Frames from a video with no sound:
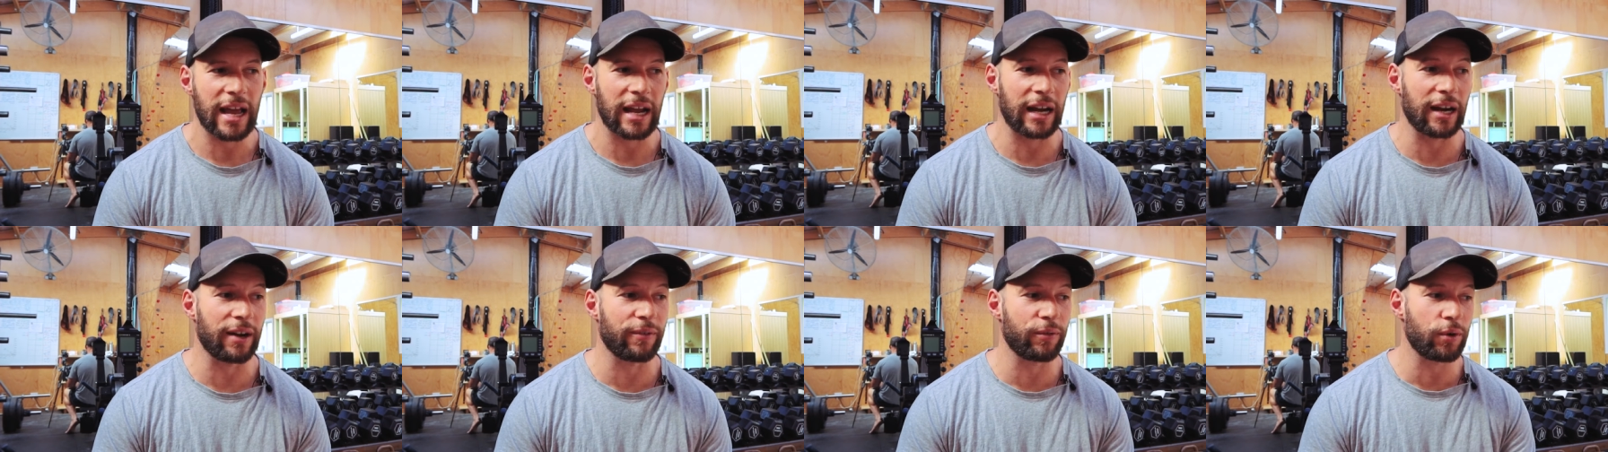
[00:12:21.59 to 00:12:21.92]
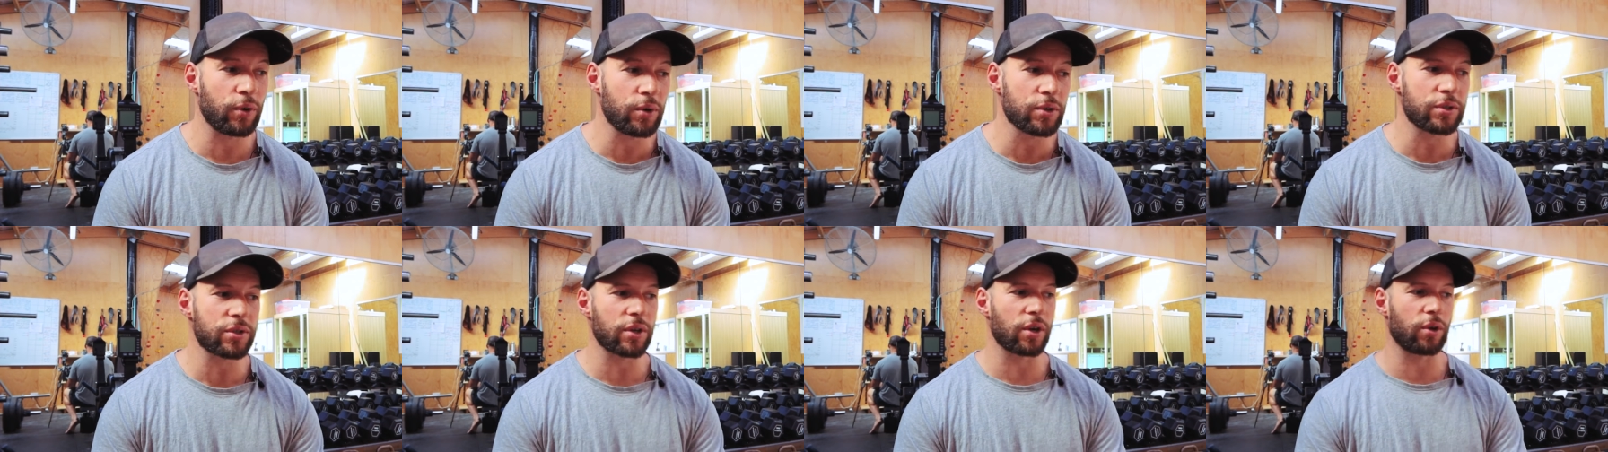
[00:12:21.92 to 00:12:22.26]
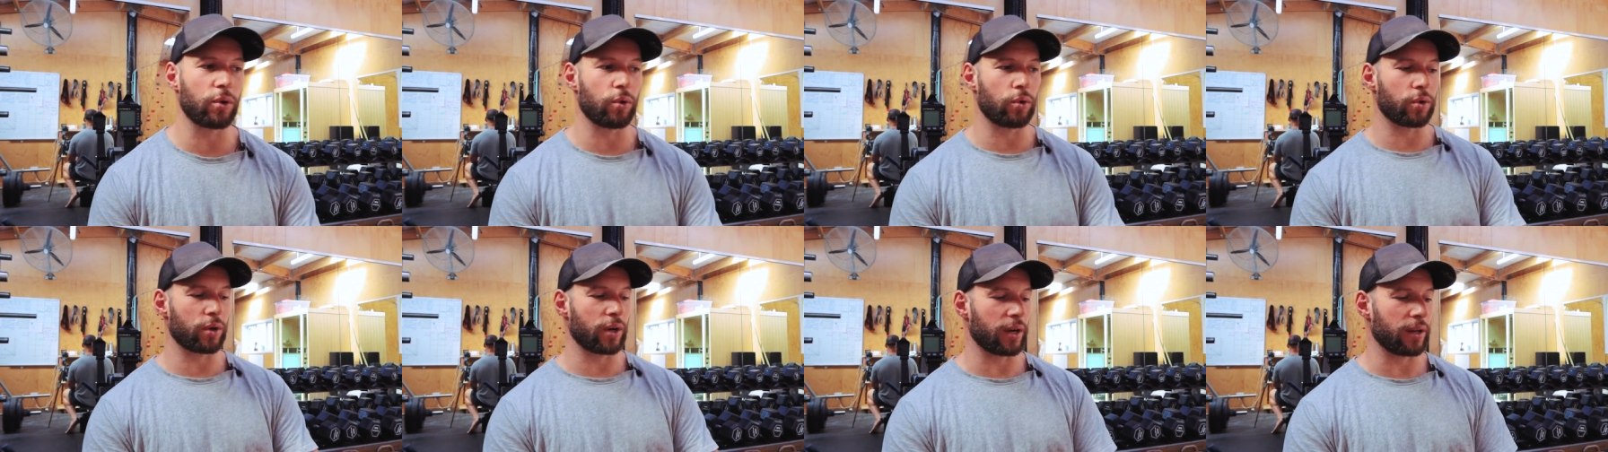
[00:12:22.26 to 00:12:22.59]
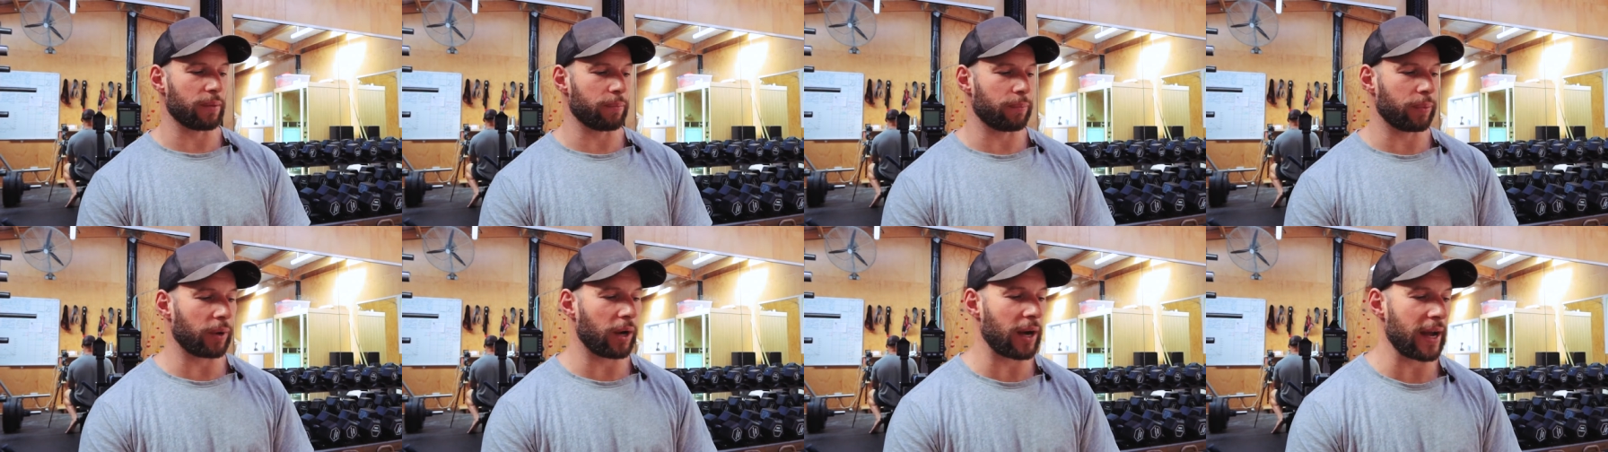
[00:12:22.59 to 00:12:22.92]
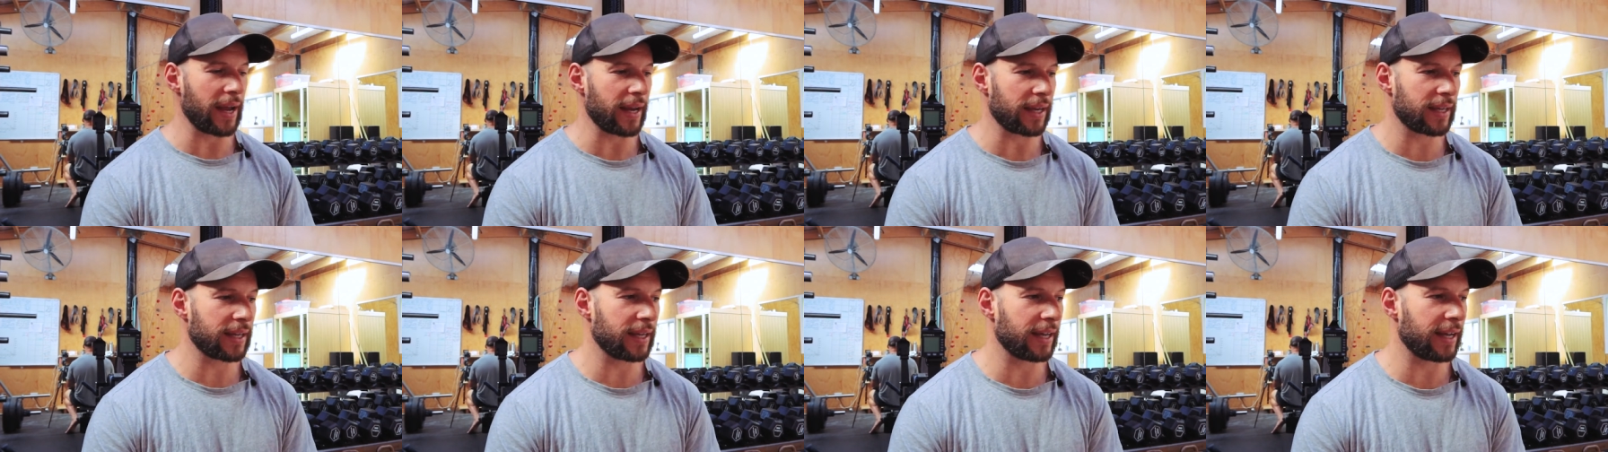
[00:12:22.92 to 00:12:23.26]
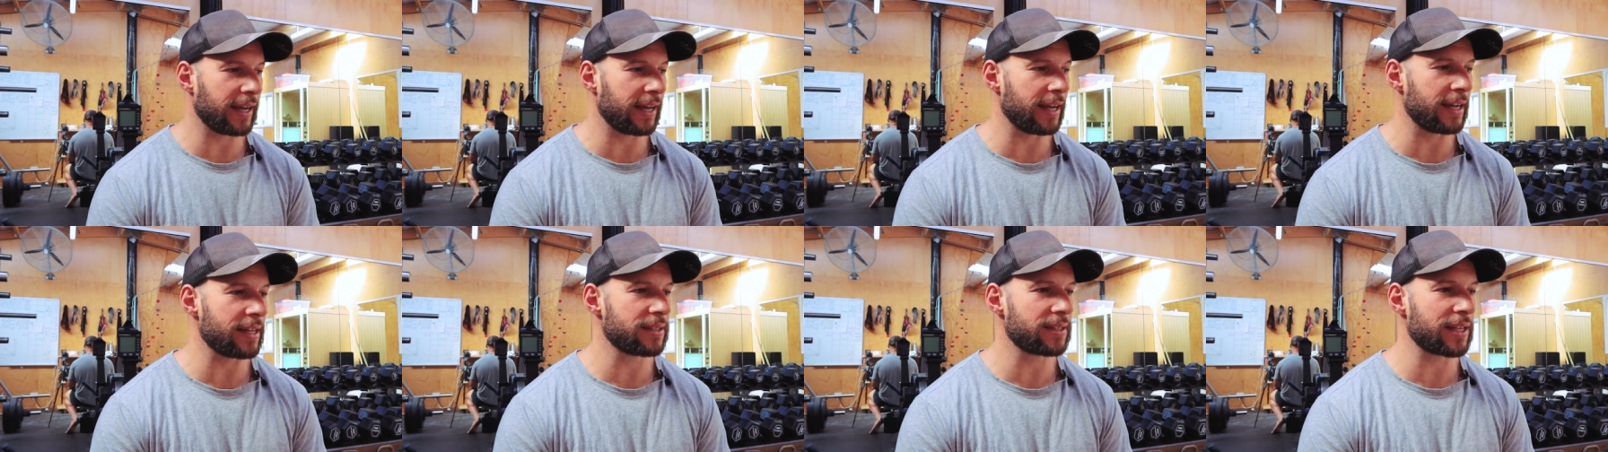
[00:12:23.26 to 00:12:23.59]
And I've also ordered a bike,
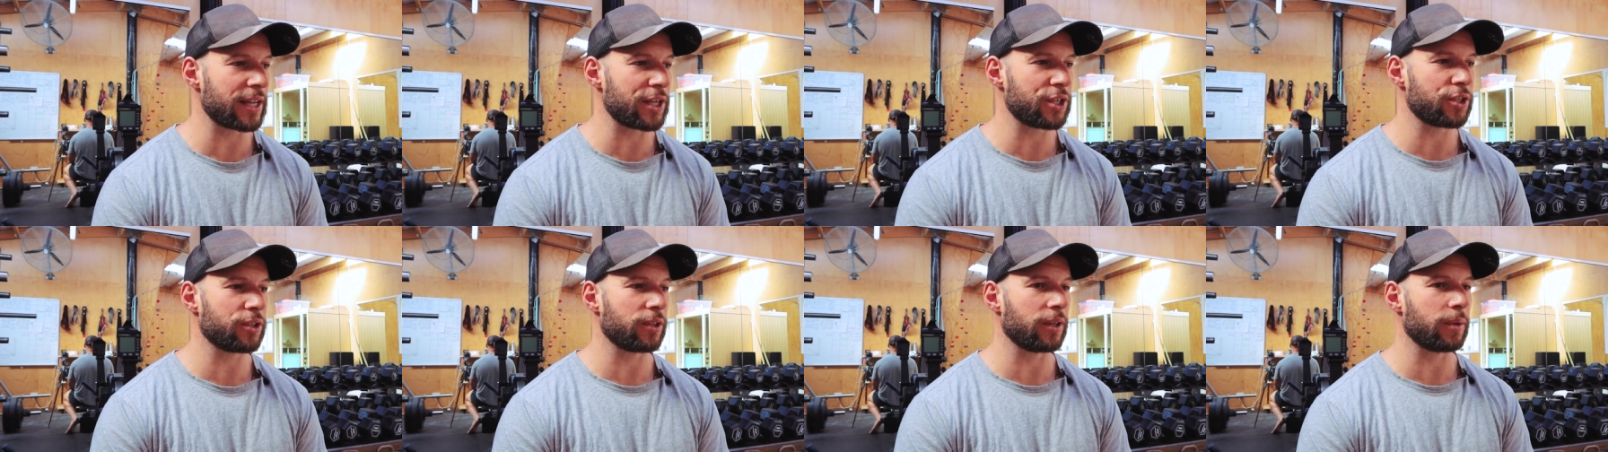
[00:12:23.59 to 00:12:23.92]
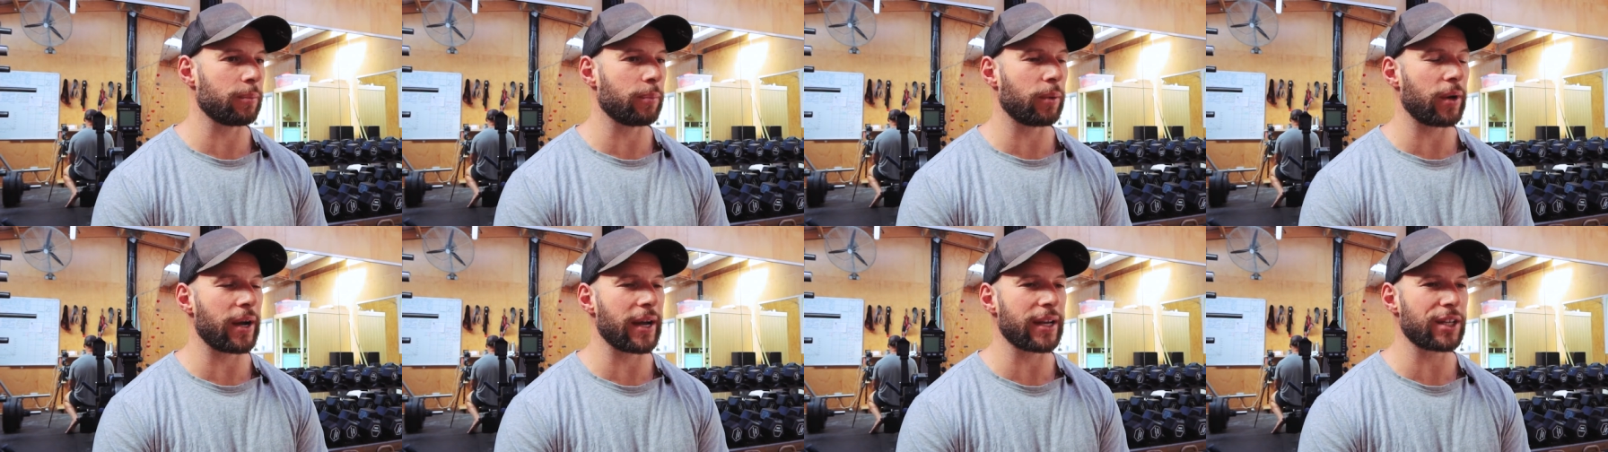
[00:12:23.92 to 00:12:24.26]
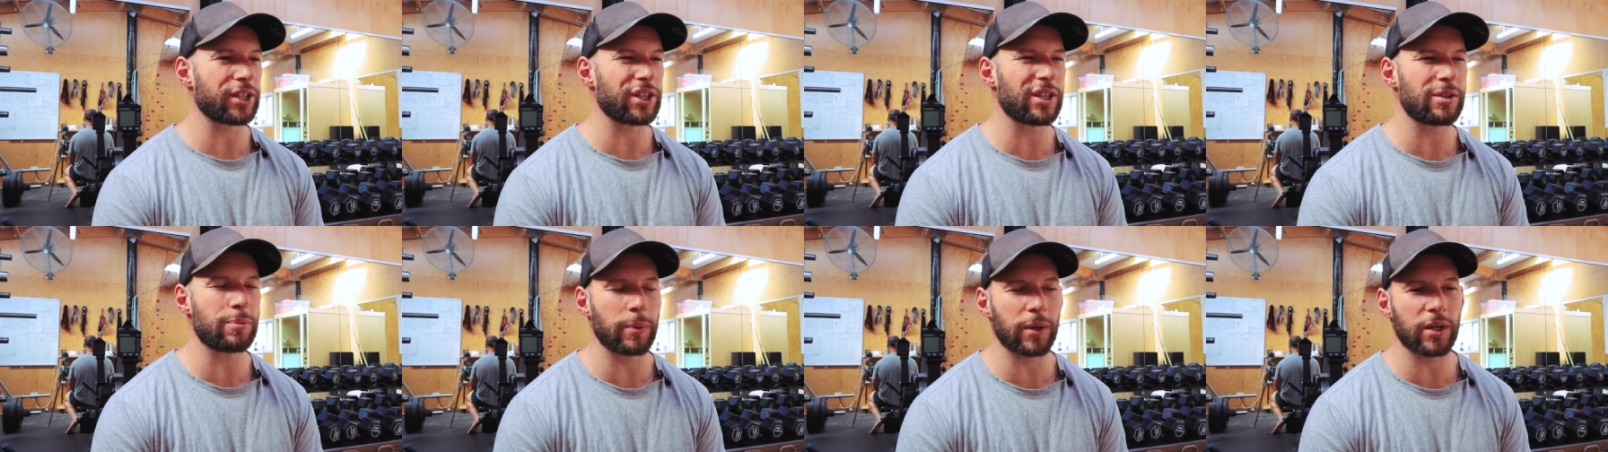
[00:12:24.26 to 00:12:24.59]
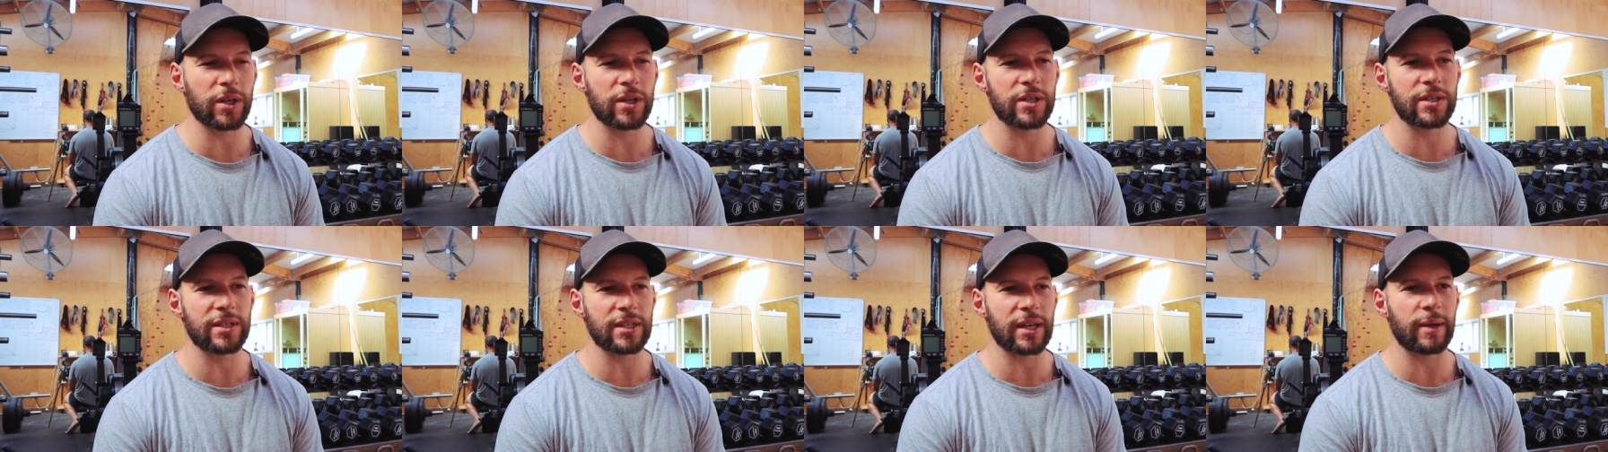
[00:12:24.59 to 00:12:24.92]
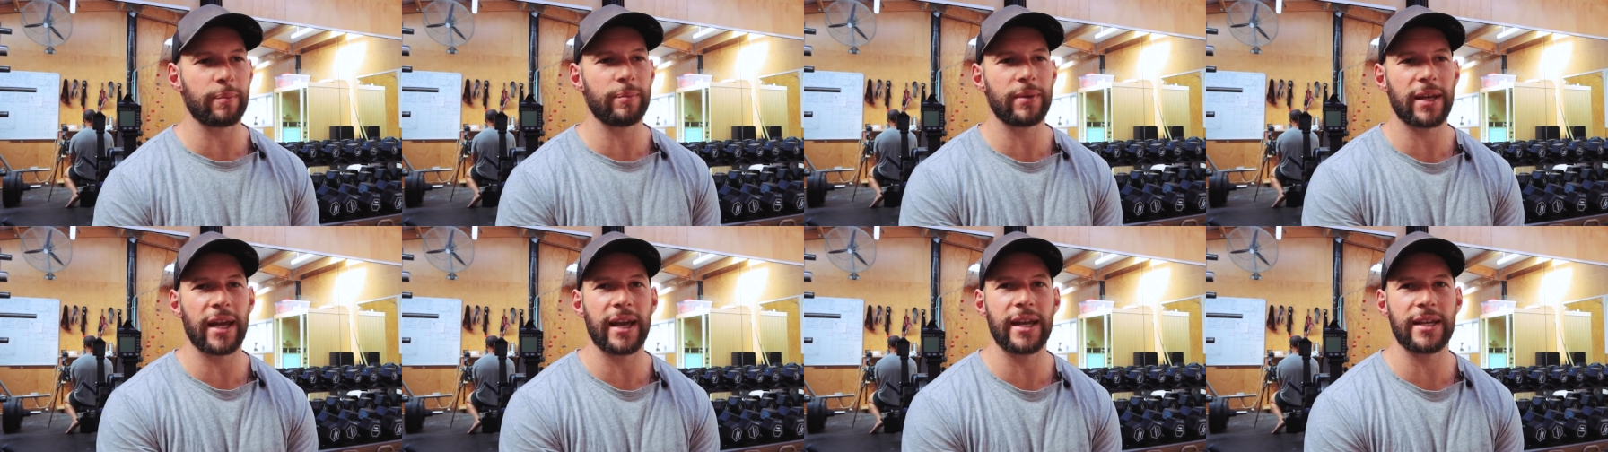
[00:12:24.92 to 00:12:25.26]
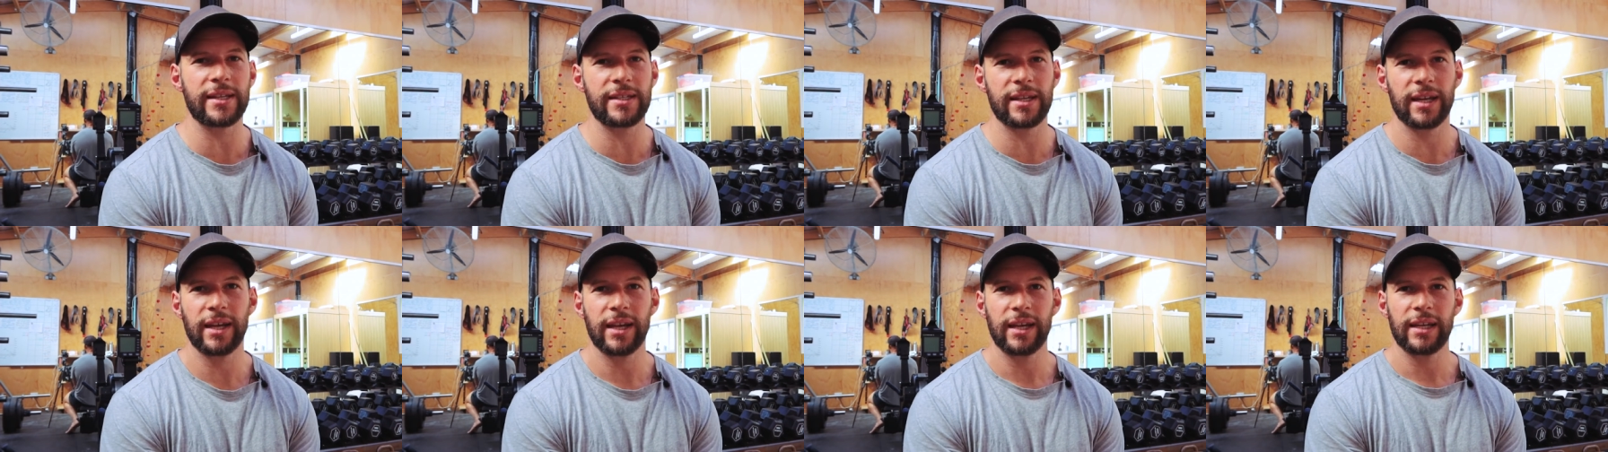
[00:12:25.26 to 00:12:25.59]
a uh, stationary bike, just because some
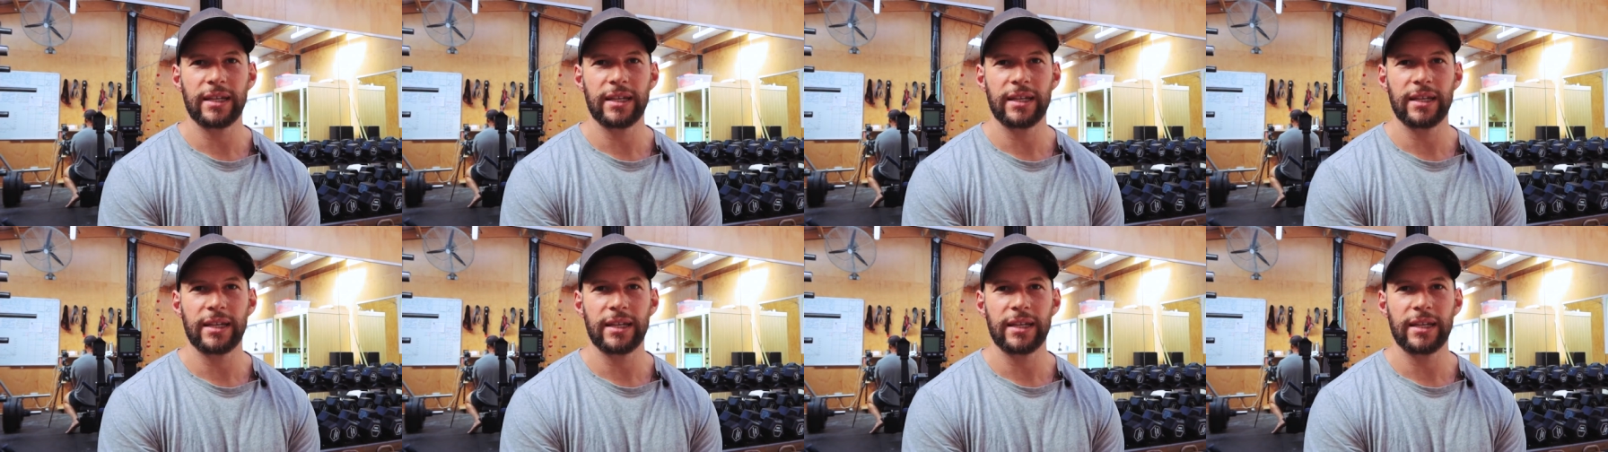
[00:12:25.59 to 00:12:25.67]
days